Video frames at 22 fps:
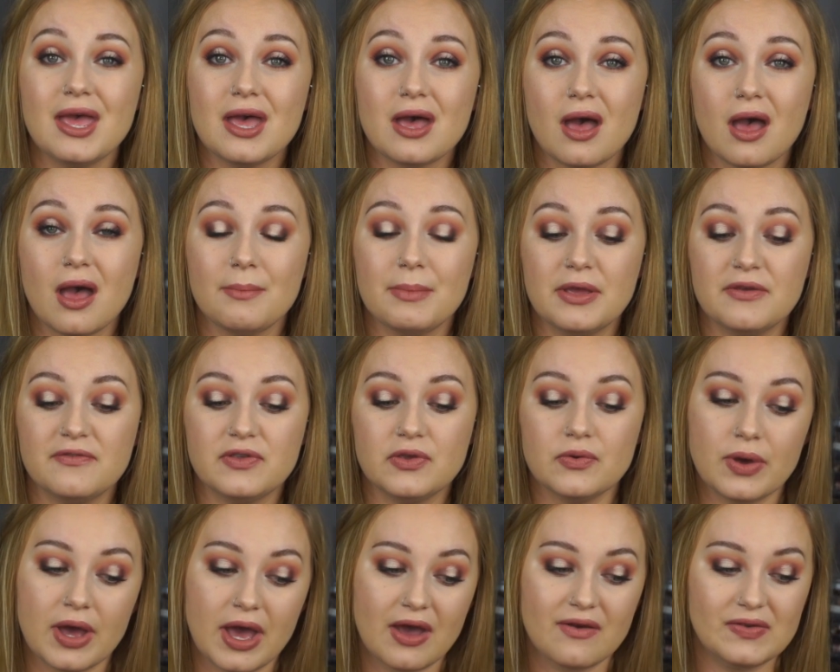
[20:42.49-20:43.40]
If
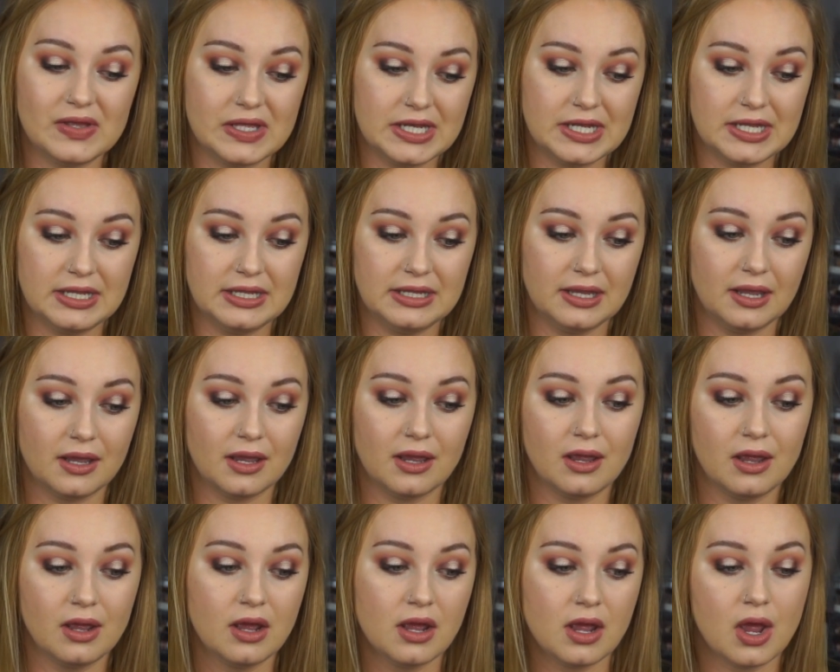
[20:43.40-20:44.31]
you have any
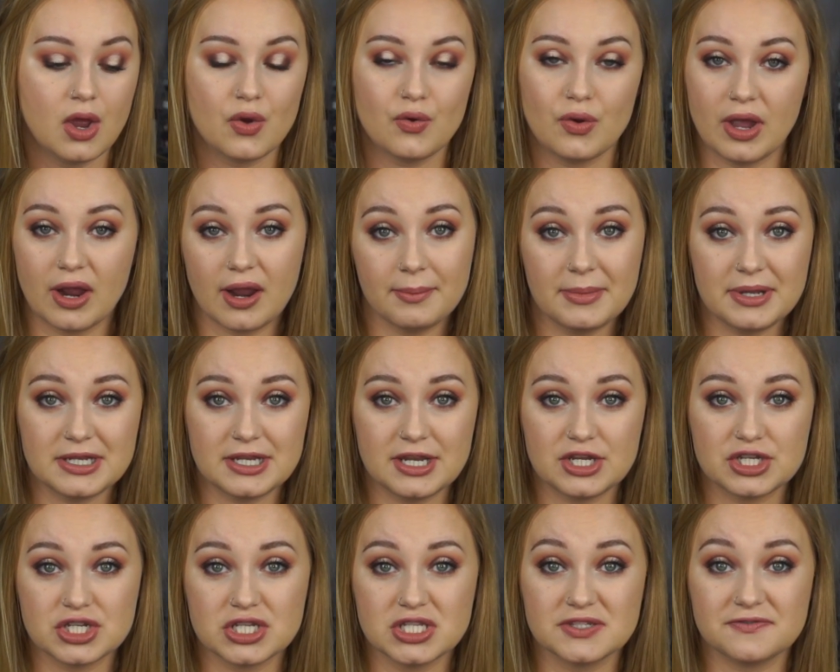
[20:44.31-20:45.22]

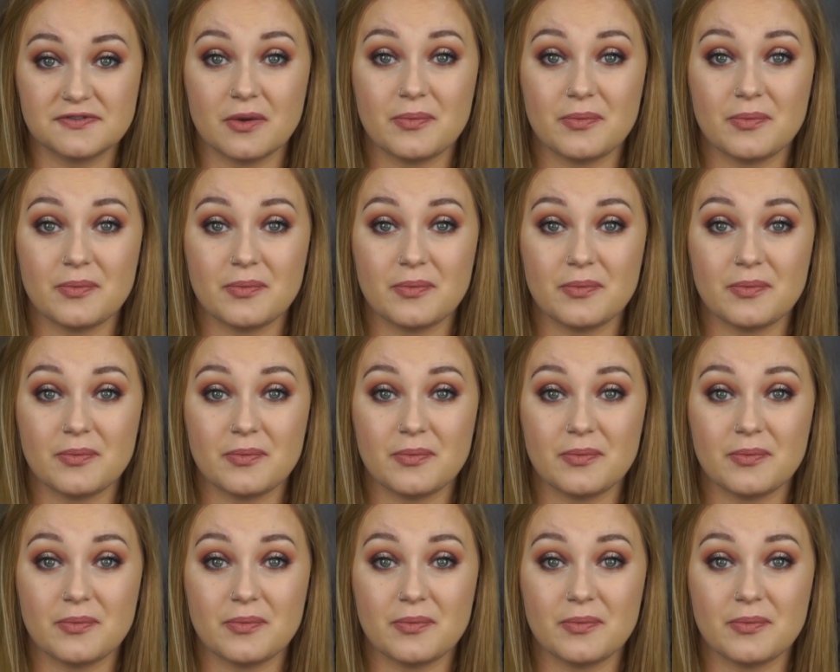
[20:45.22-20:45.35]
recommendations